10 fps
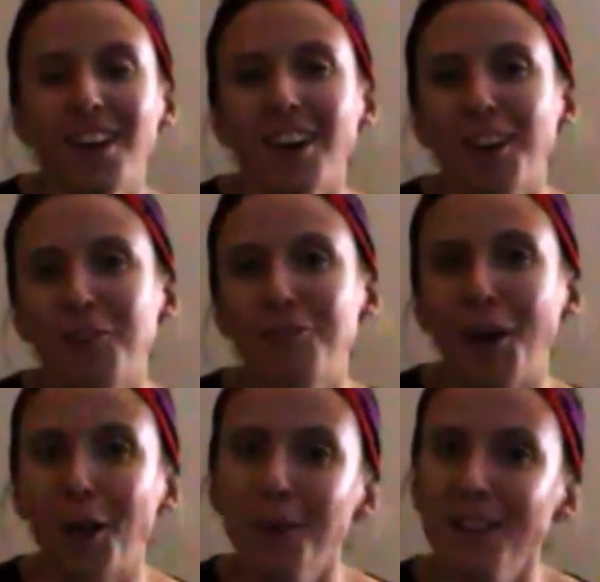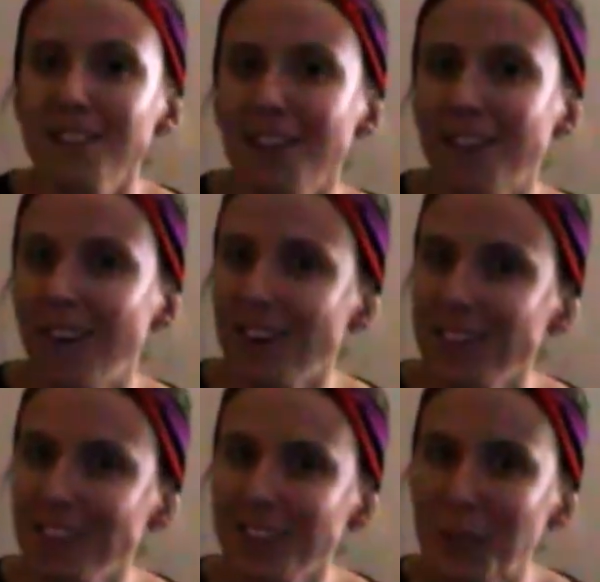kind of following us along
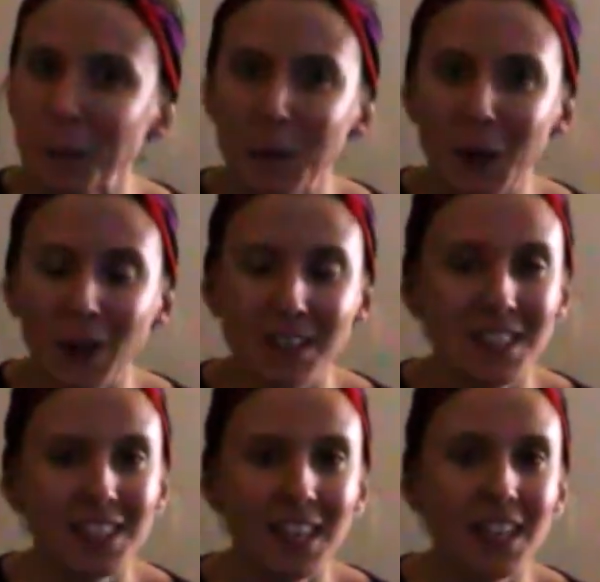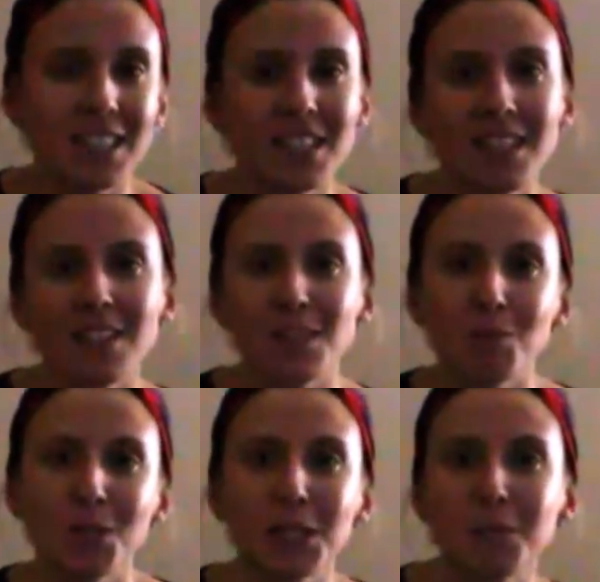a little bit on the day, seeing
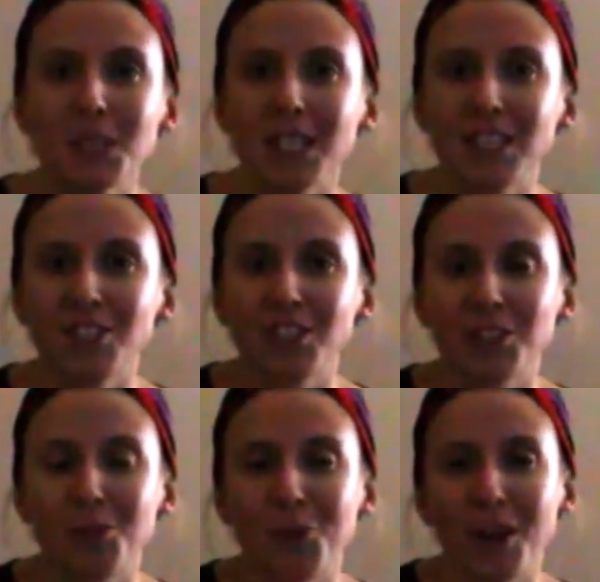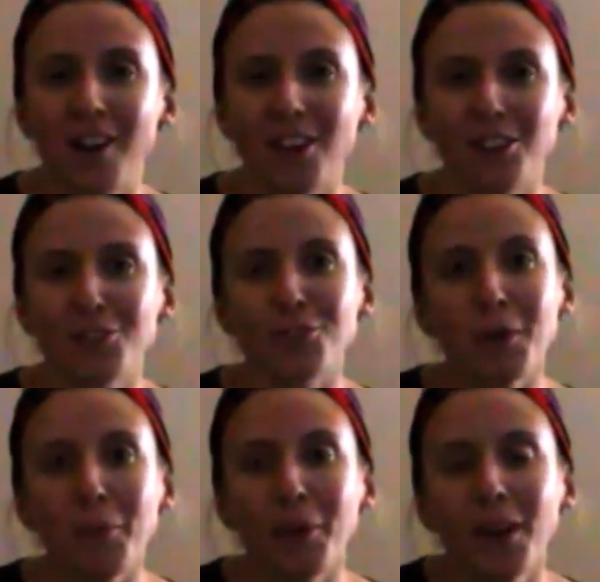some clips that I took throughout our trip.